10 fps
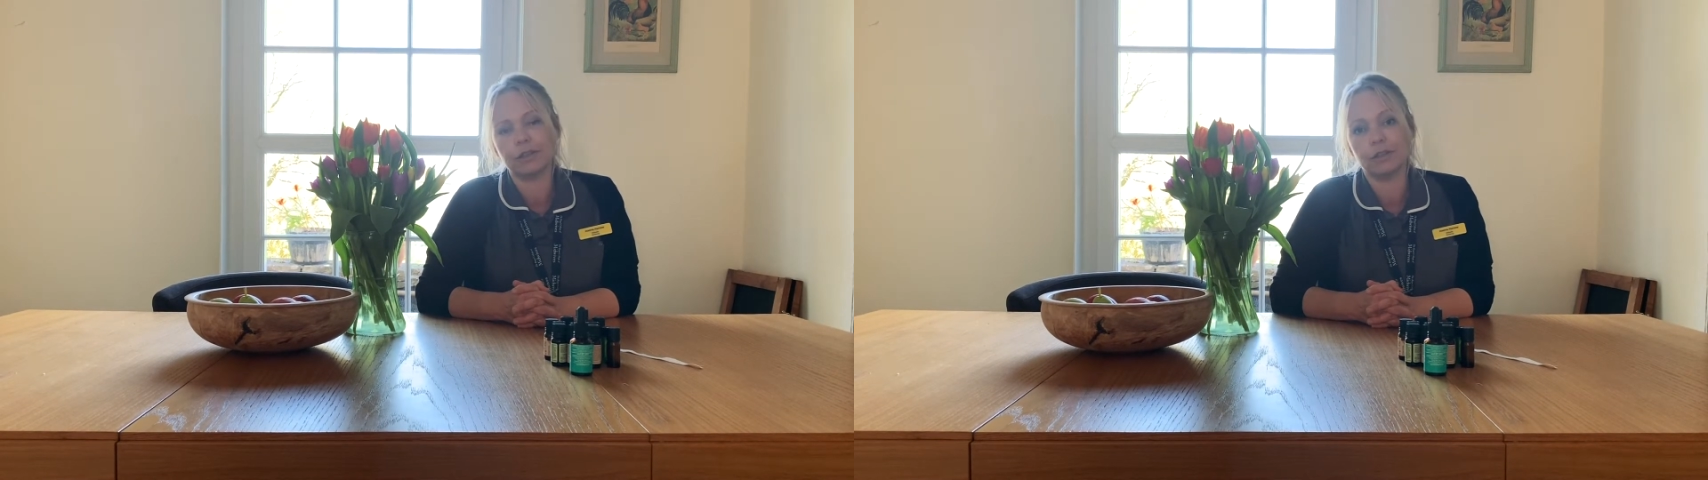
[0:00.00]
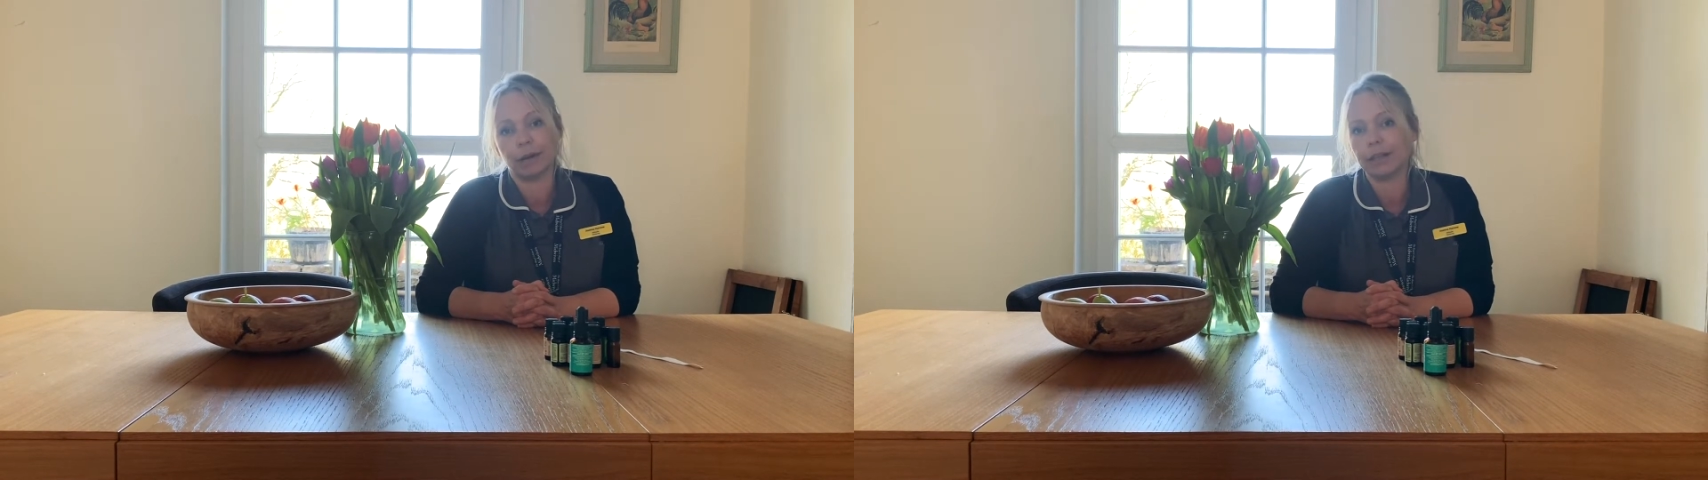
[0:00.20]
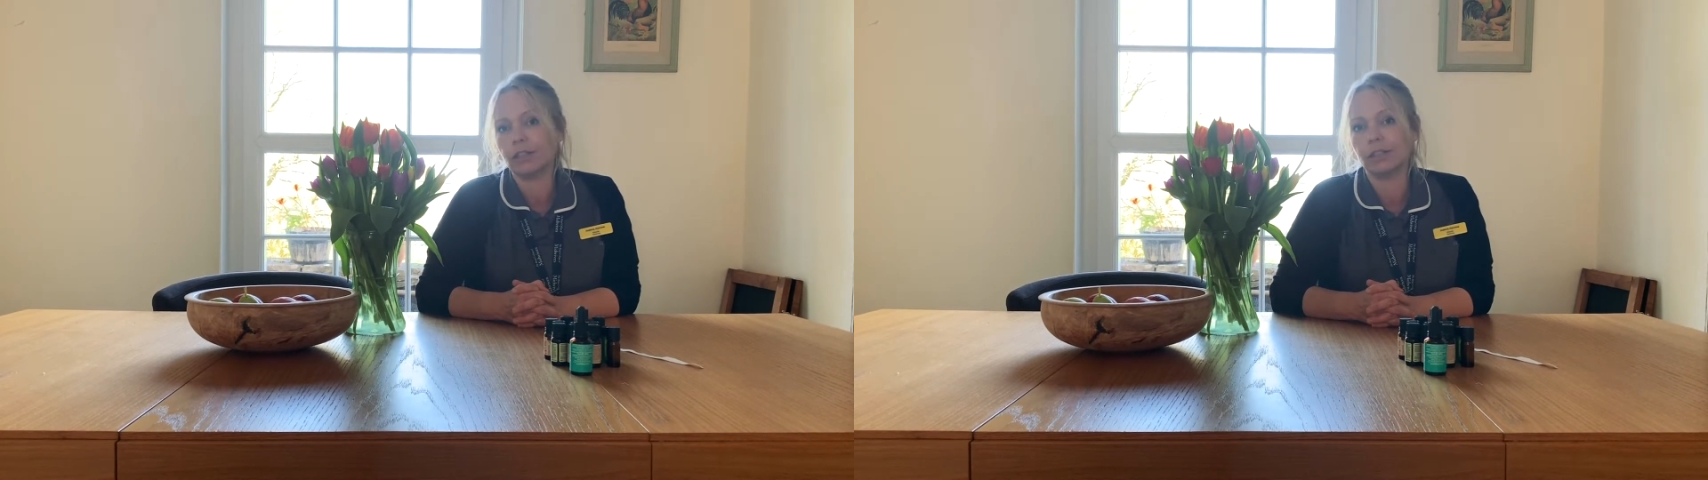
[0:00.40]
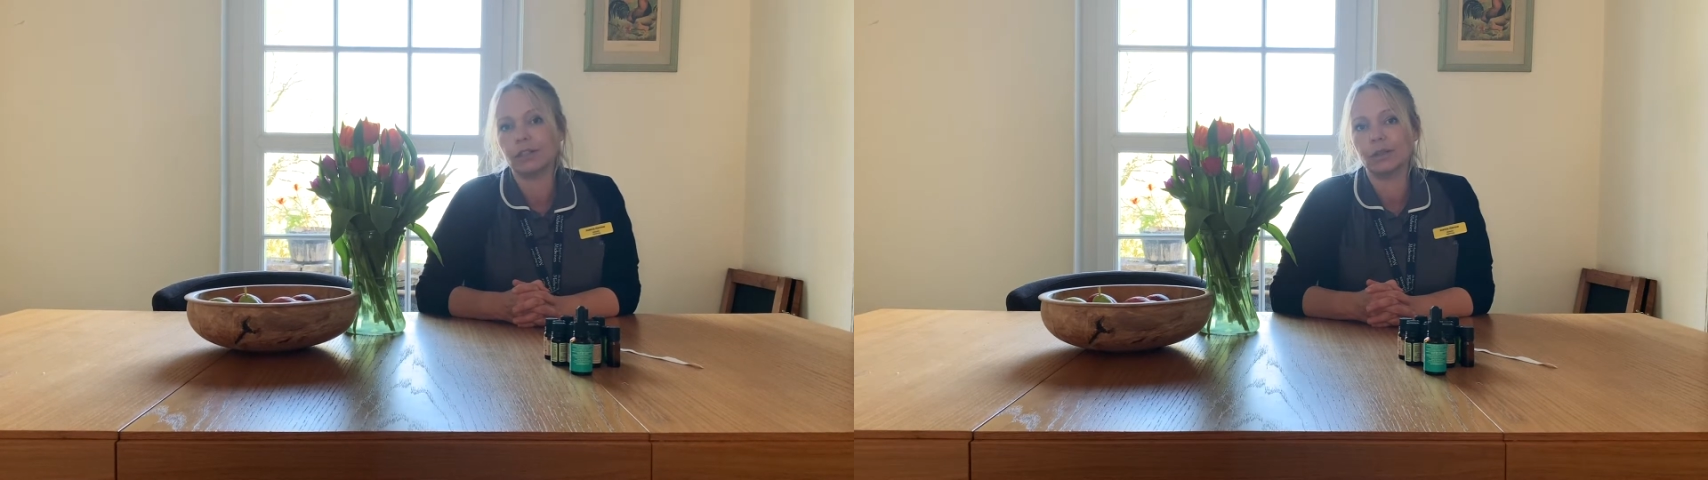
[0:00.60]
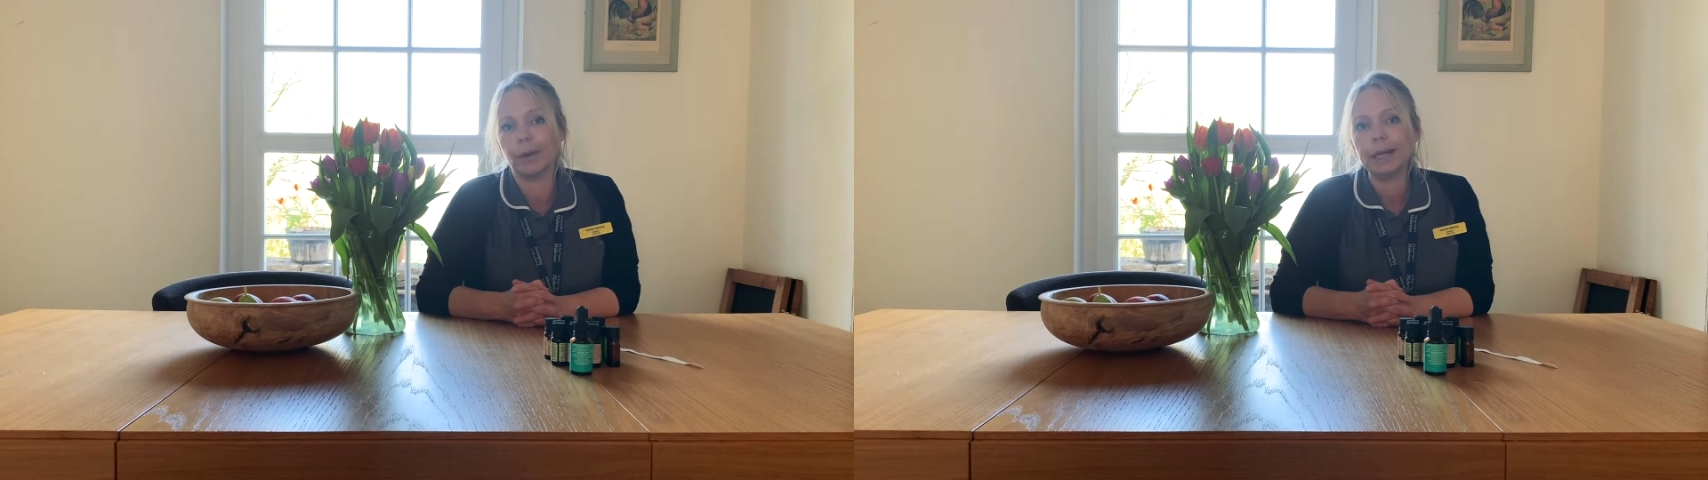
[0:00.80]
stretch and
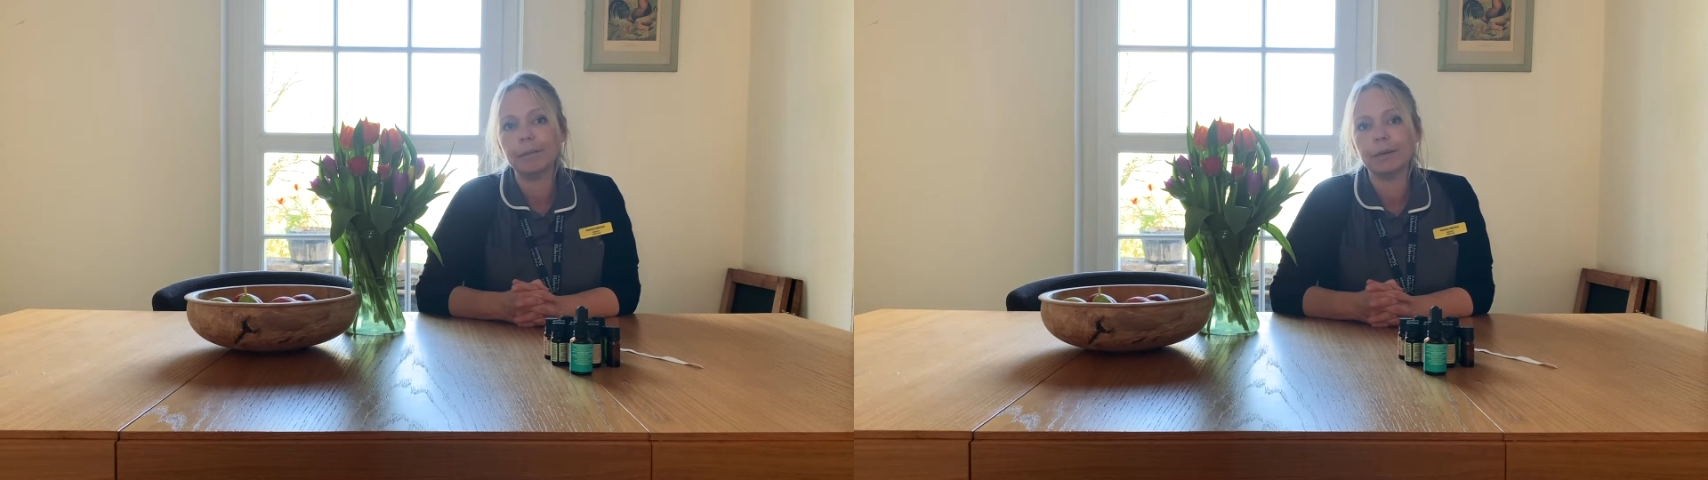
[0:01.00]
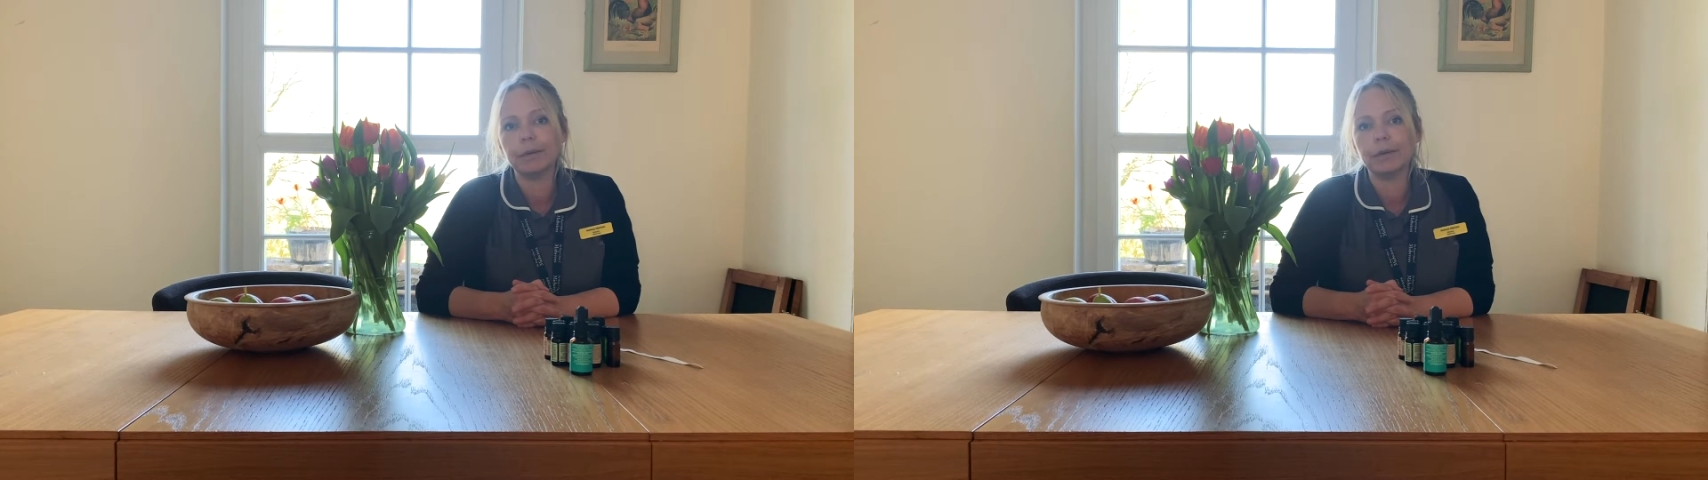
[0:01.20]
sweep,